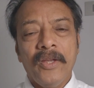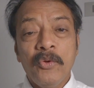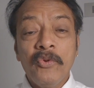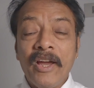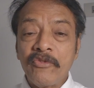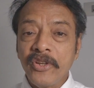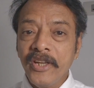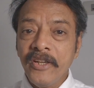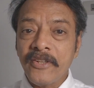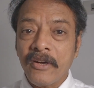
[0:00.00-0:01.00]
We have to
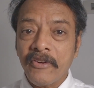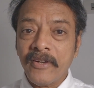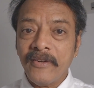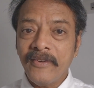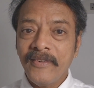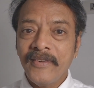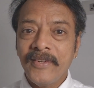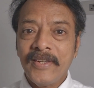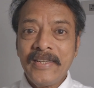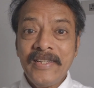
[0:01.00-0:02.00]
eat our
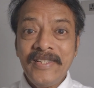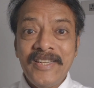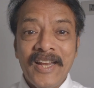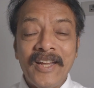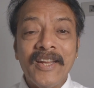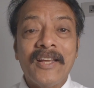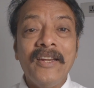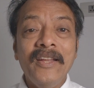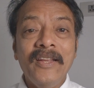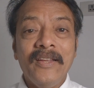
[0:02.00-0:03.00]

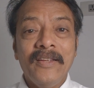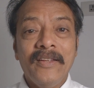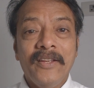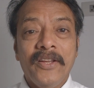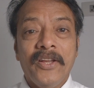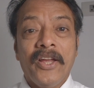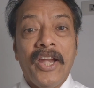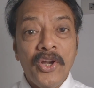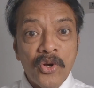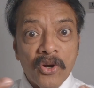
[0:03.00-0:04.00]
genetically
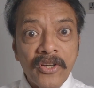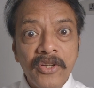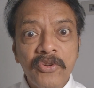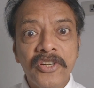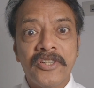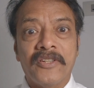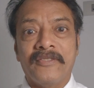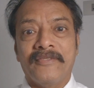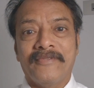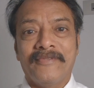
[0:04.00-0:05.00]
endowed
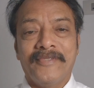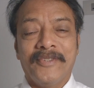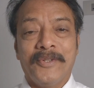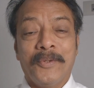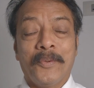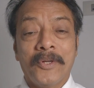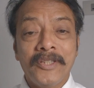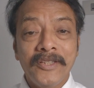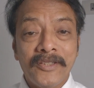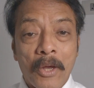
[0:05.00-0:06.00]
nutrition over
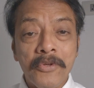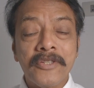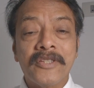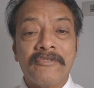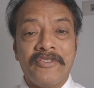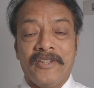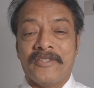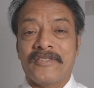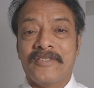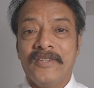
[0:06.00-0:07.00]
the thousands of
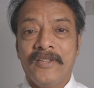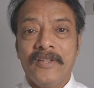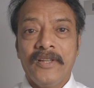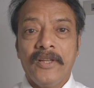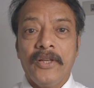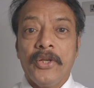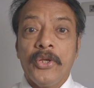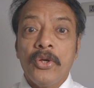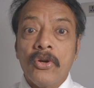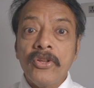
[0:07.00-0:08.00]
years.
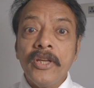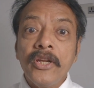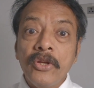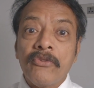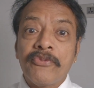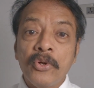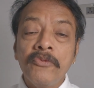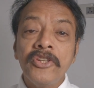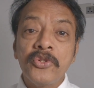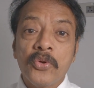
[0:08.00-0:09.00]
You have to eat your food
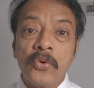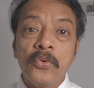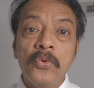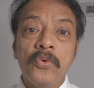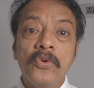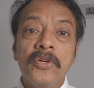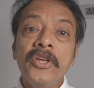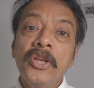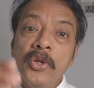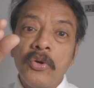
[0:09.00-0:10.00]
which grew
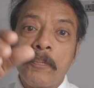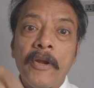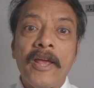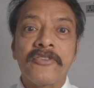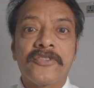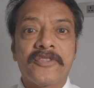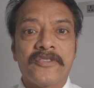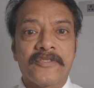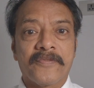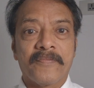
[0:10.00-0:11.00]
in your
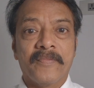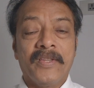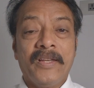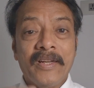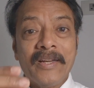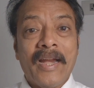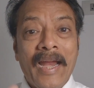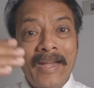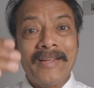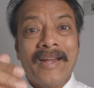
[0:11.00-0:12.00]
place.
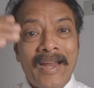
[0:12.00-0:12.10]
Grand,